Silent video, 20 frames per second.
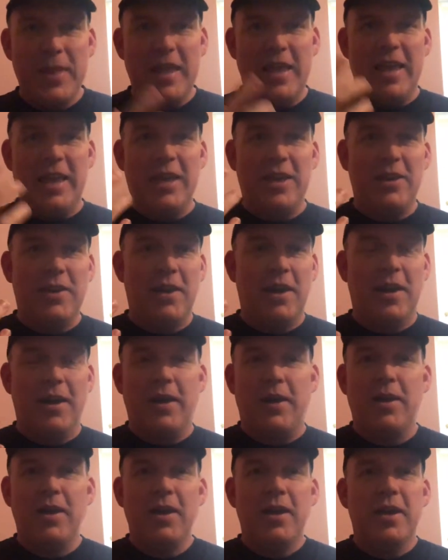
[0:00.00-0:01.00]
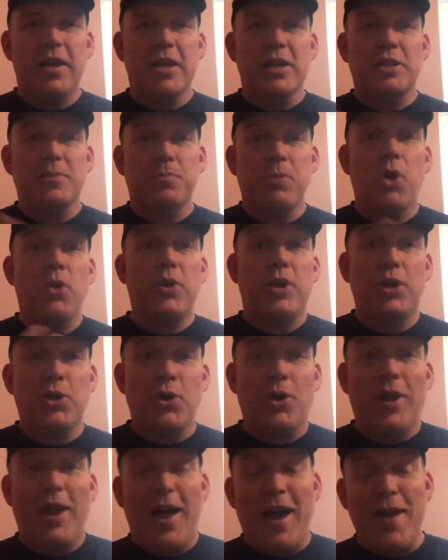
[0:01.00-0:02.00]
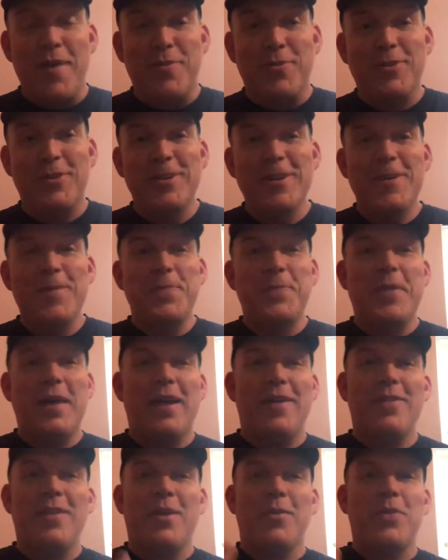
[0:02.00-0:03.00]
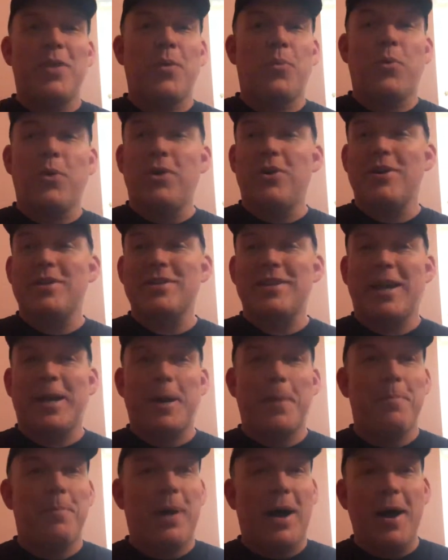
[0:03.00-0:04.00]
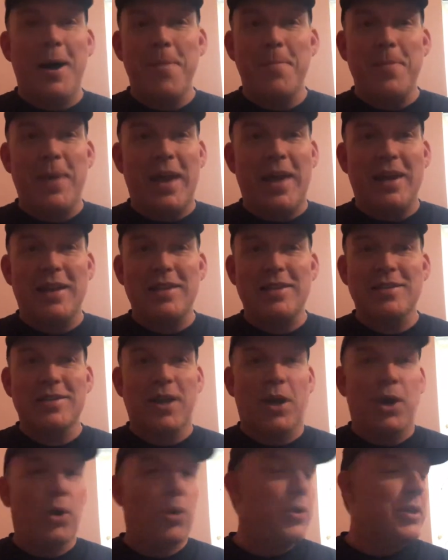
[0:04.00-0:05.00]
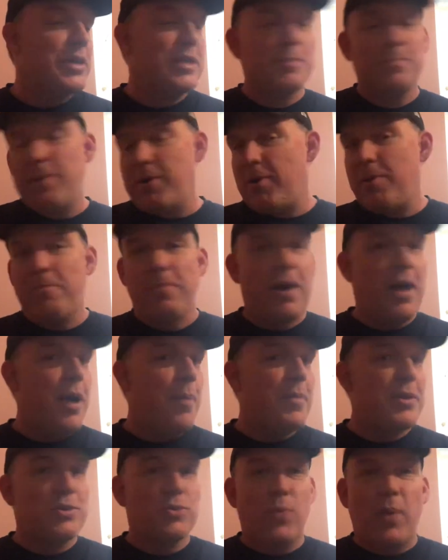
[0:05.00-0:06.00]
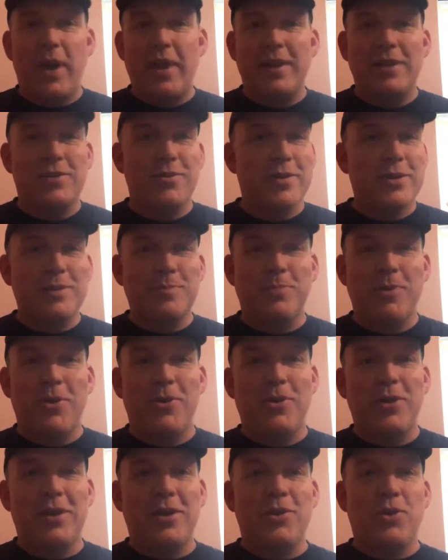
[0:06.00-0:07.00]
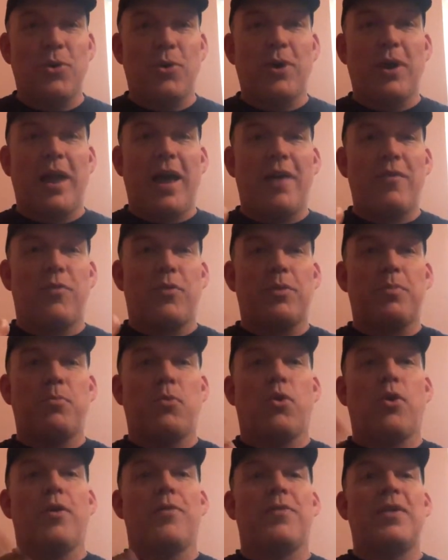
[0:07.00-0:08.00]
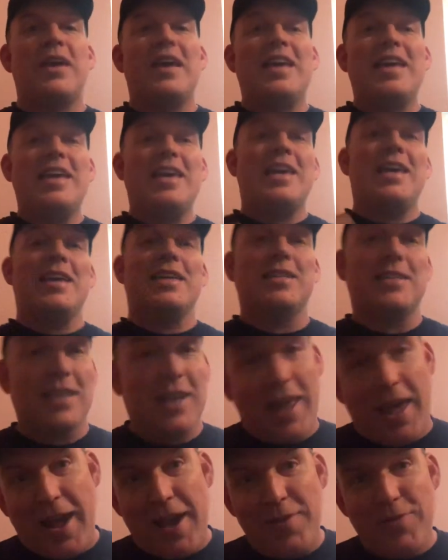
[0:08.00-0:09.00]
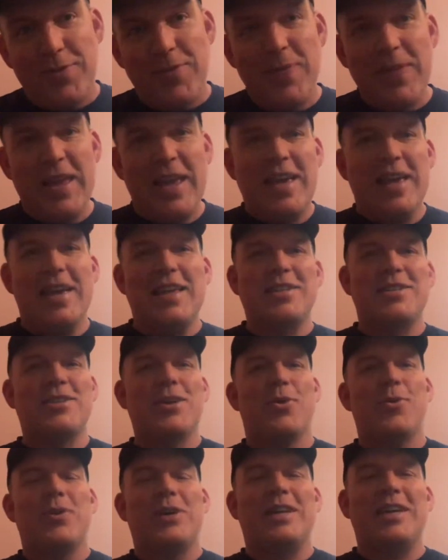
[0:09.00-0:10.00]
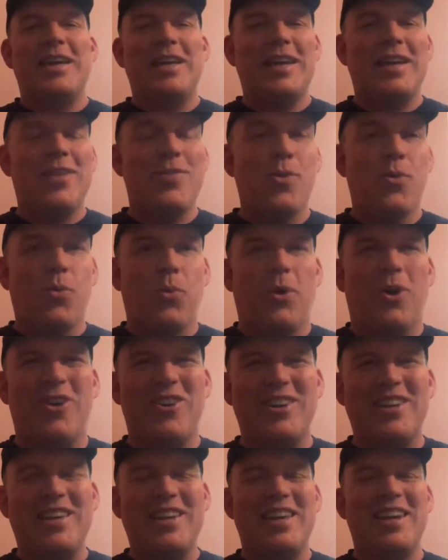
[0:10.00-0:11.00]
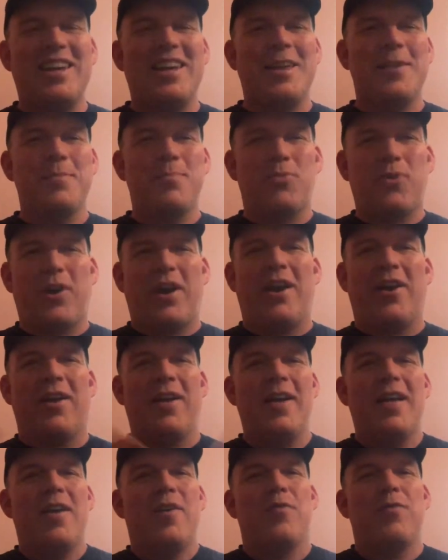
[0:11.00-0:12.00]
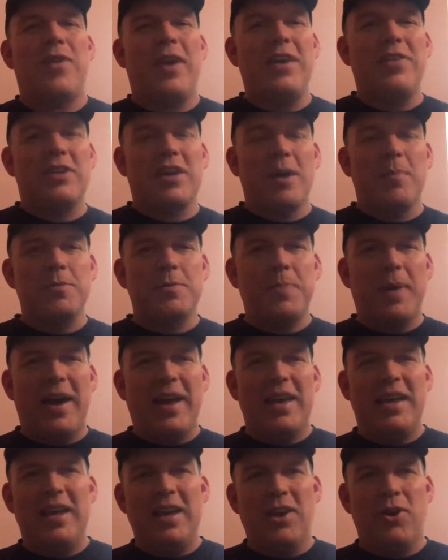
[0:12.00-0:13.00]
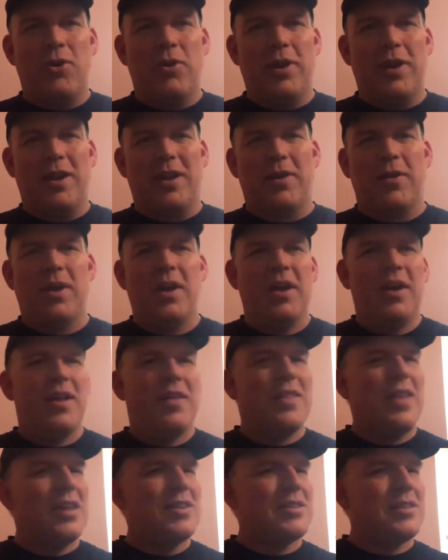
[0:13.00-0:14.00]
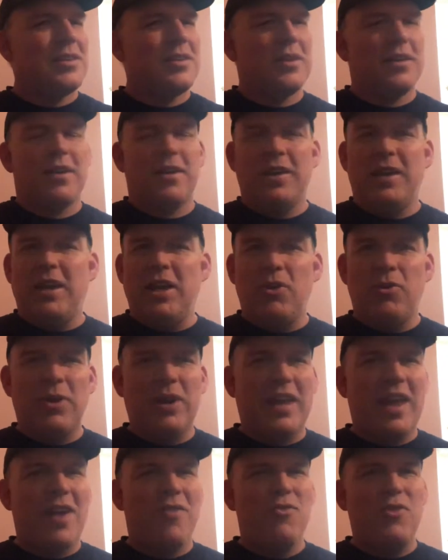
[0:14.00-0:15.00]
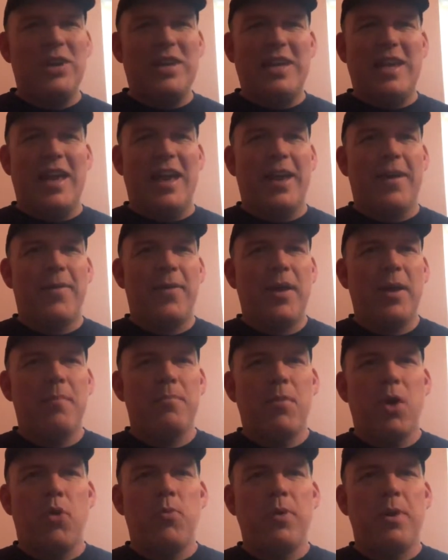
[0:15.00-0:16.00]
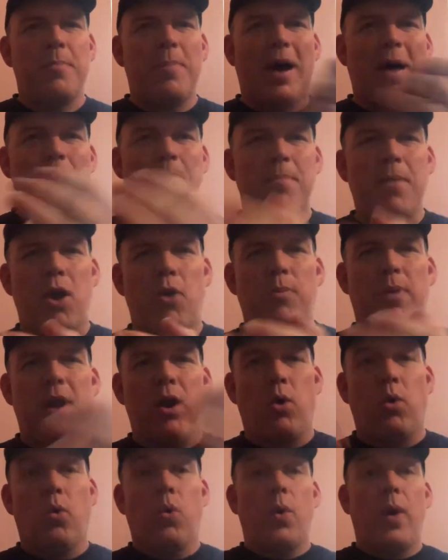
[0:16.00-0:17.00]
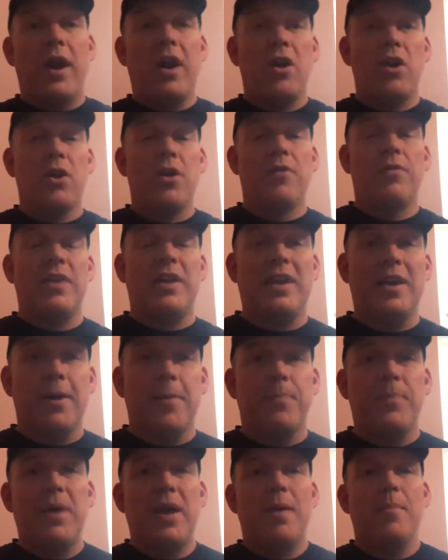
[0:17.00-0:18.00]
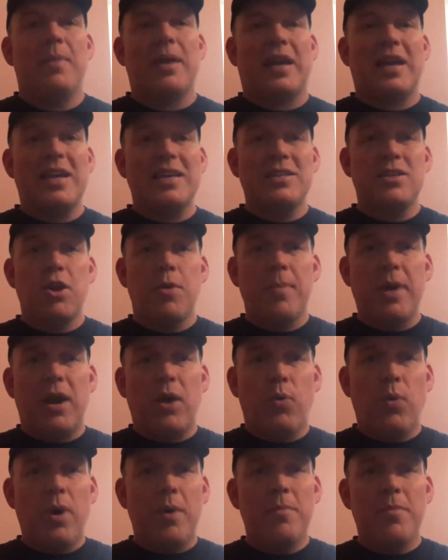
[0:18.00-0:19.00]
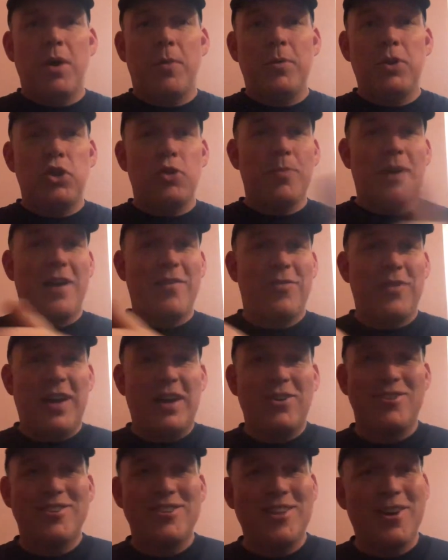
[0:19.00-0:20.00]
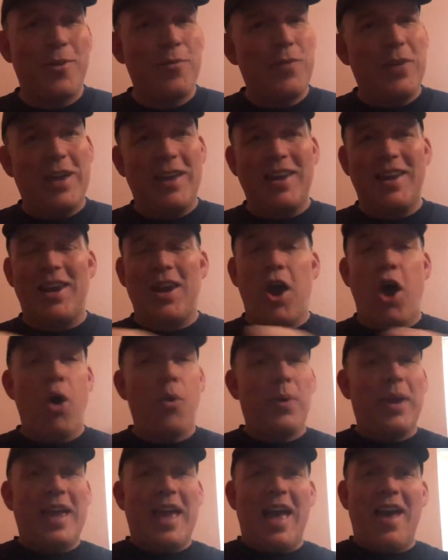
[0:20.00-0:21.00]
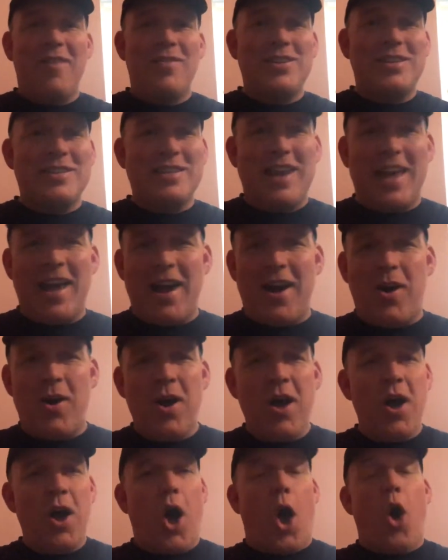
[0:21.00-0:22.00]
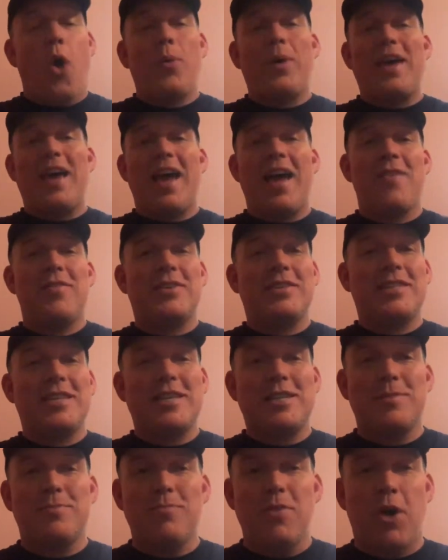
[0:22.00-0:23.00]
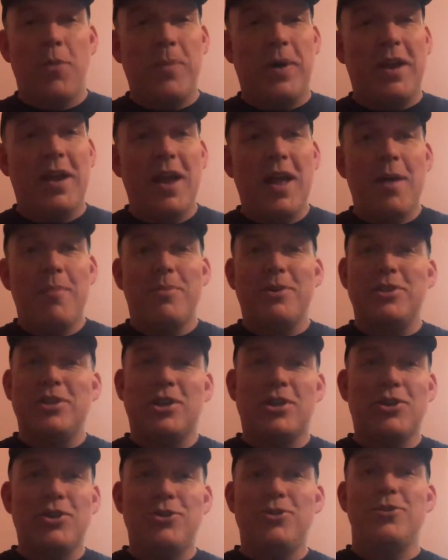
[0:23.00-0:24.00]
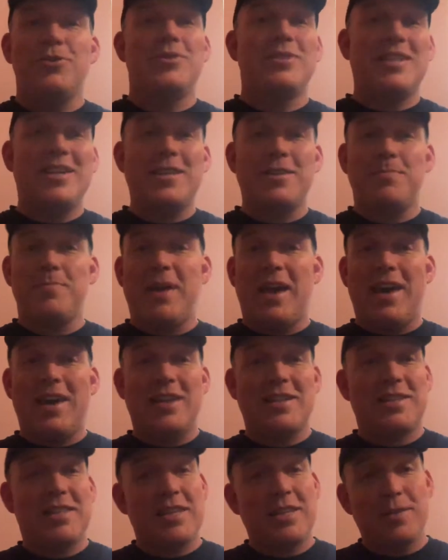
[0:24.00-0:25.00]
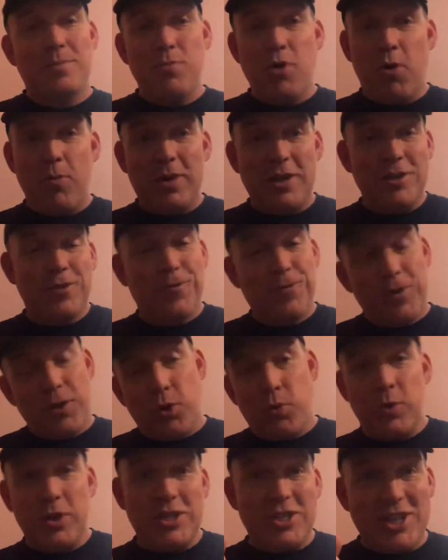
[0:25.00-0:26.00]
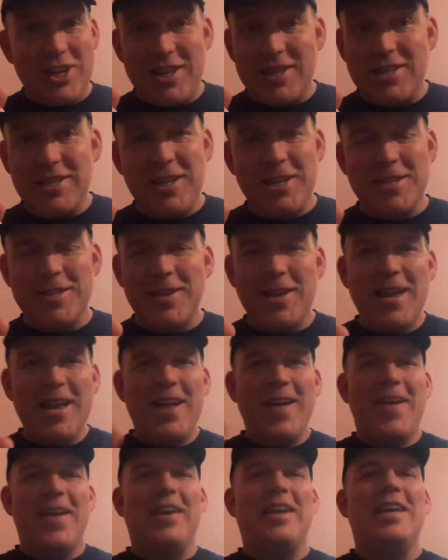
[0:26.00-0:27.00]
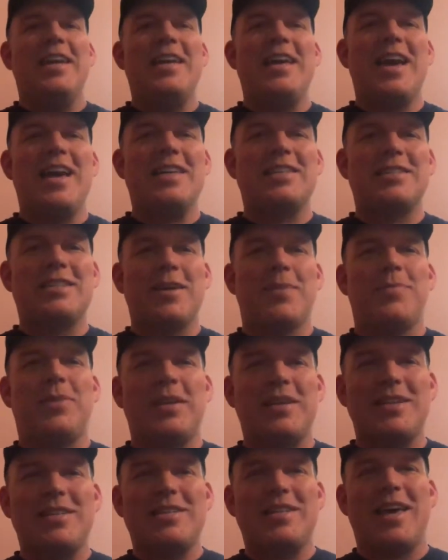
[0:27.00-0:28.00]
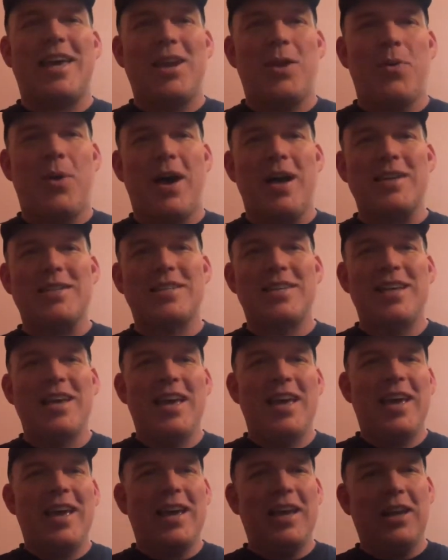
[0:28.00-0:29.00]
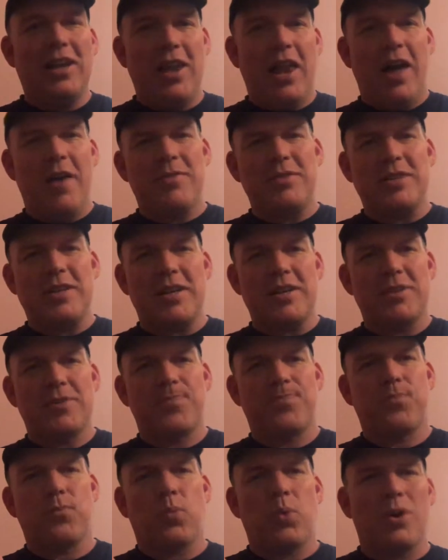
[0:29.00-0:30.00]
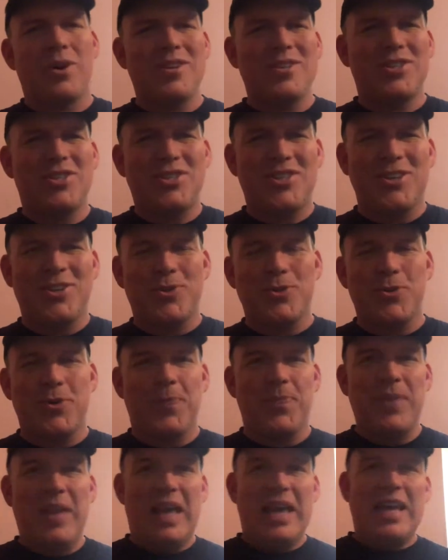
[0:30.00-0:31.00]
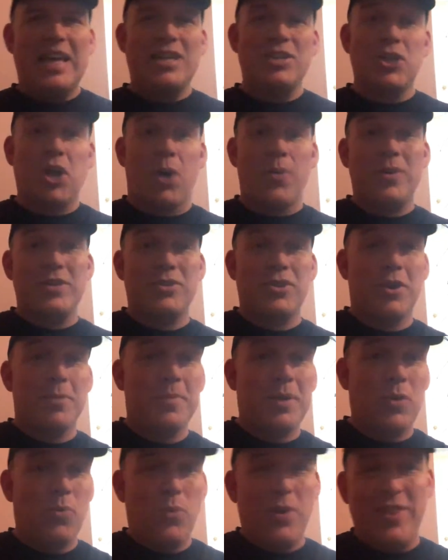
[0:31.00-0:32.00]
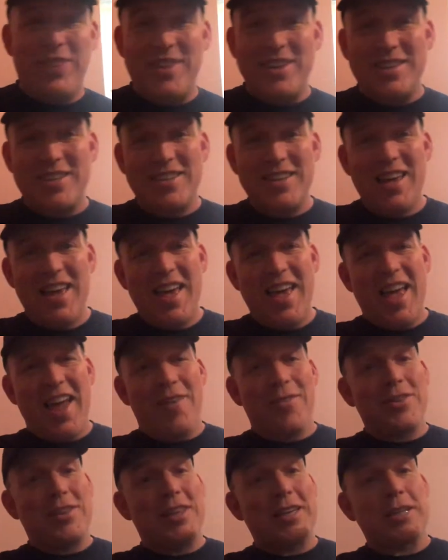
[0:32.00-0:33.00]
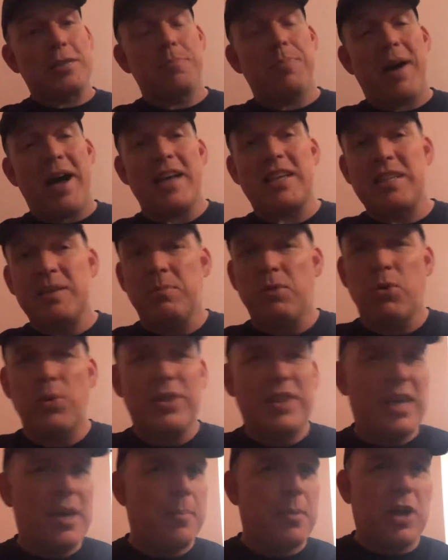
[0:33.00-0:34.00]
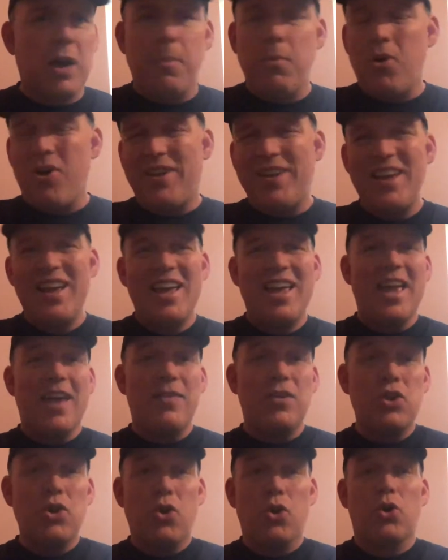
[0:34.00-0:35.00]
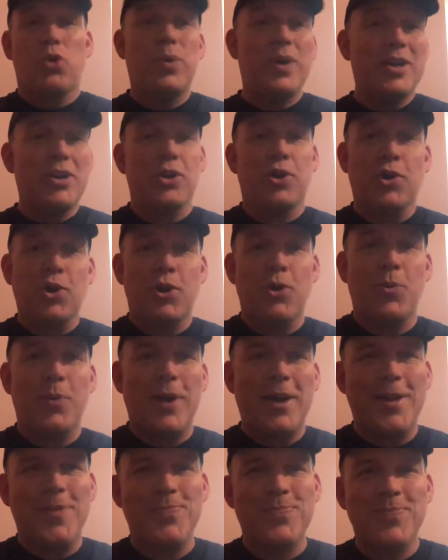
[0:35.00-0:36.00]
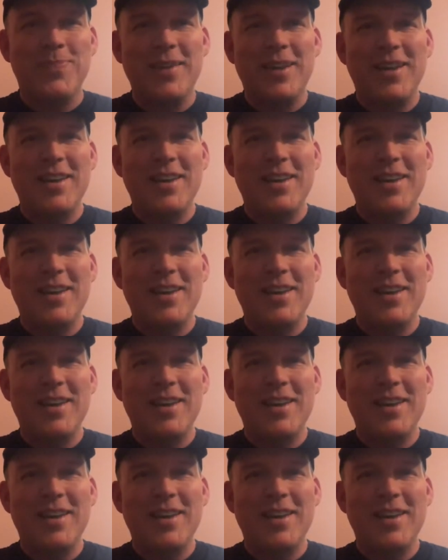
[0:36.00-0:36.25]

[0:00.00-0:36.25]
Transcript: explode in your life. The Word is like a bomb, man. It's the Holy Spirit bomb. It's waiting to explode in your life with more of His life. And so get in the Word. Get in prayer. Faith comes by hearing. That's hearing every day, moment by moment, aware of Him. Because no matter what moment you might find yourself in, and all we have is now, all we have is this moment. But the good news is, man, is this moment is filled with Jesus, and He has something to say to us. He loves us. We're His children. He's always going to be with us. Everything's possible with Him. Come on. If you don't quit, you're going to win.